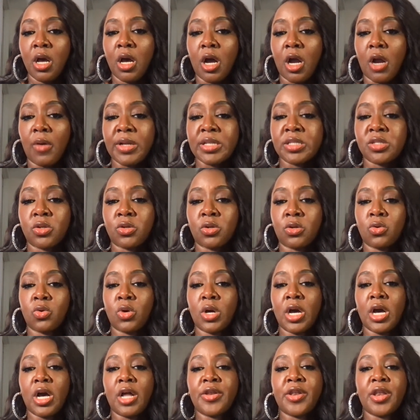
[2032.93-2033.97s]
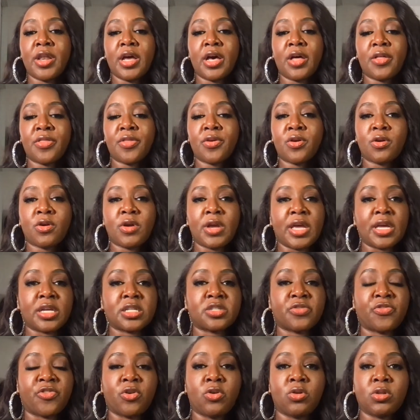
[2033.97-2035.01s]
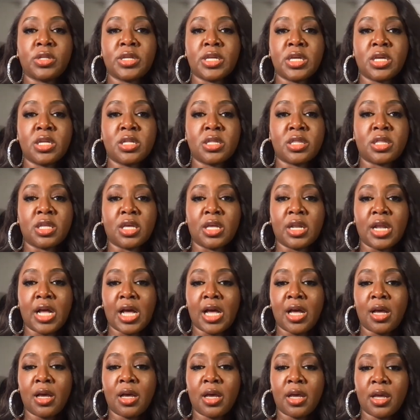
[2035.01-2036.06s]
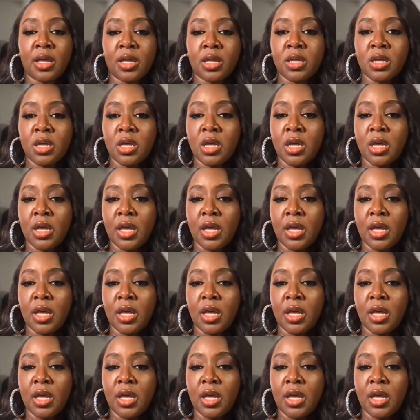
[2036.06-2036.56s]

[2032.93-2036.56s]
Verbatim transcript: All right, so another exfoliant that I